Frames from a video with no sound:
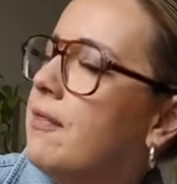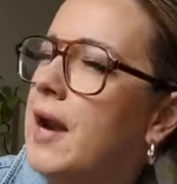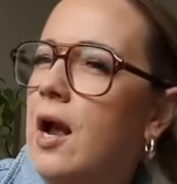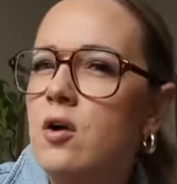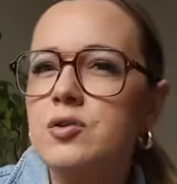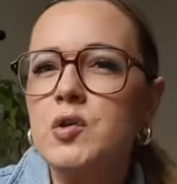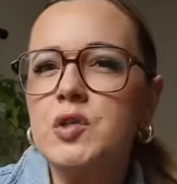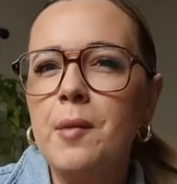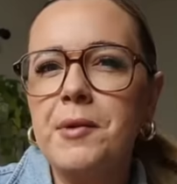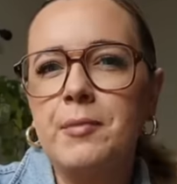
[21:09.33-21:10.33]
And then I also
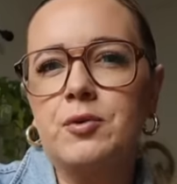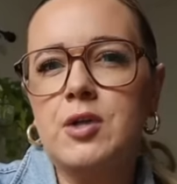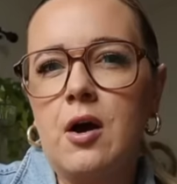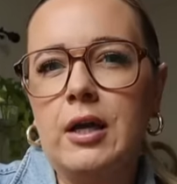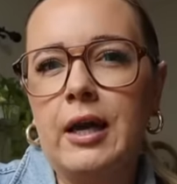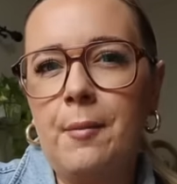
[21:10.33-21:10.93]
saw people talking